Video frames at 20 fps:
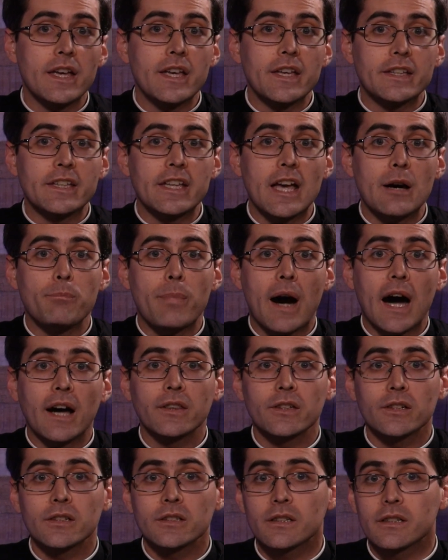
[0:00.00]
he
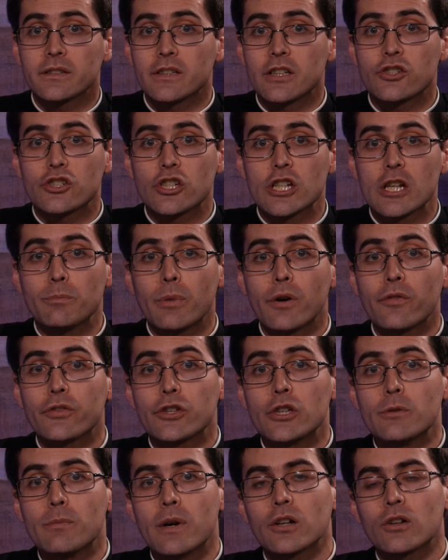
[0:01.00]
abandoned the ship of
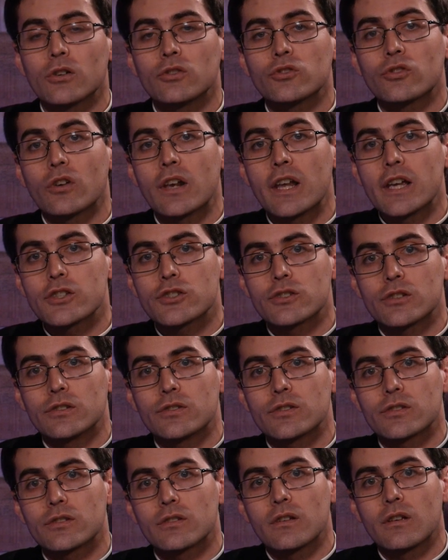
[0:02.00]
human
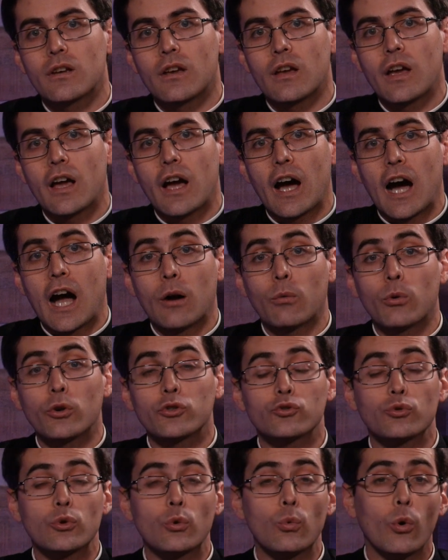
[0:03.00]
consolations and
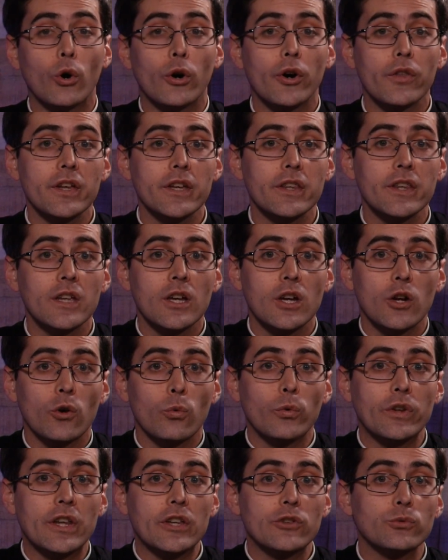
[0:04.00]
was rewarded
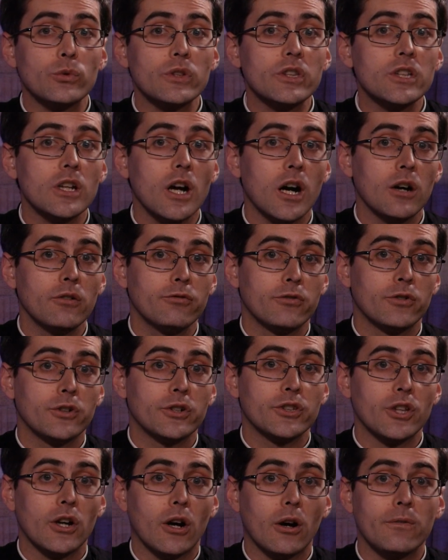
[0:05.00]
with the sweet
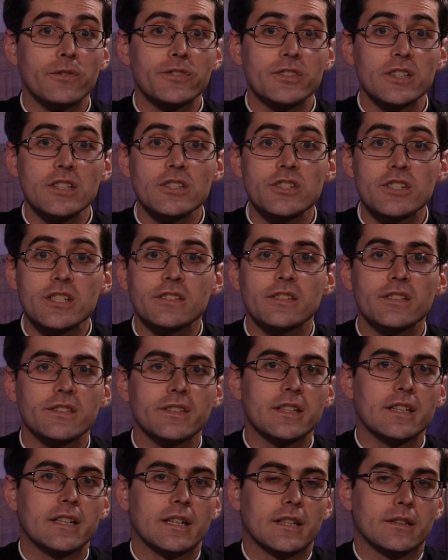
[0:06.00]
comfort of seeing Jesus
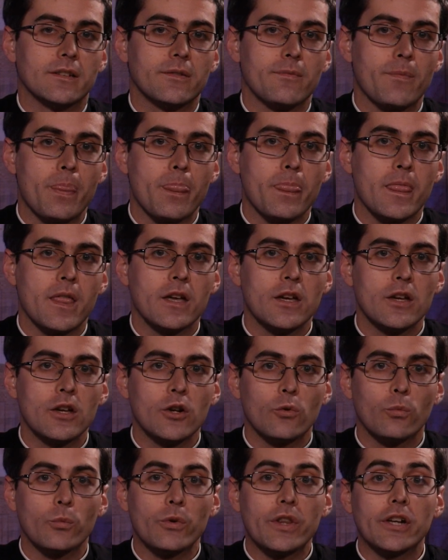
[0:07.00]
again,
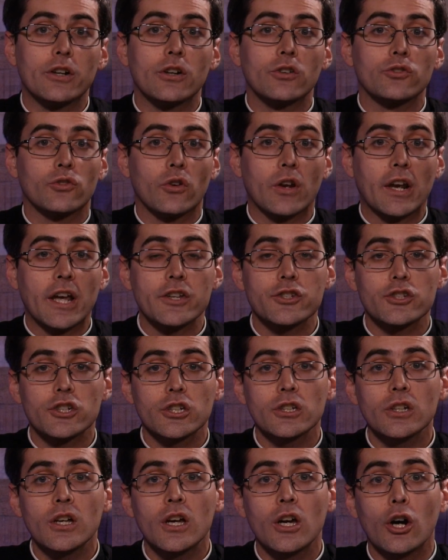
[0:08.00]
with the
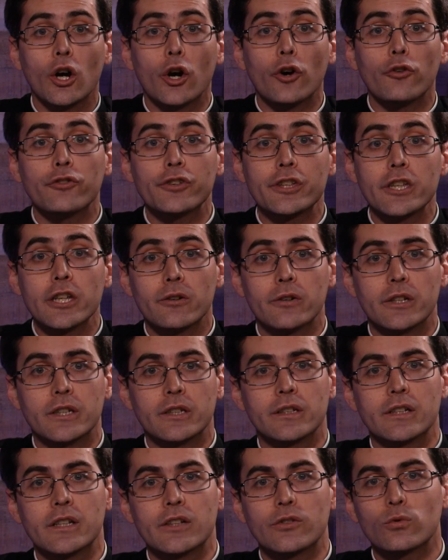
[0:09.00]
consolation of hearing
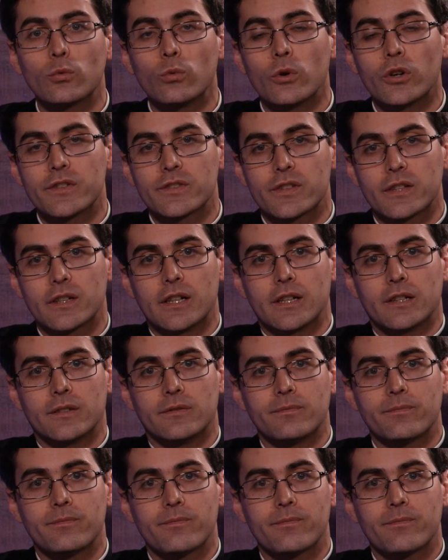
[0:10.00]
his words again.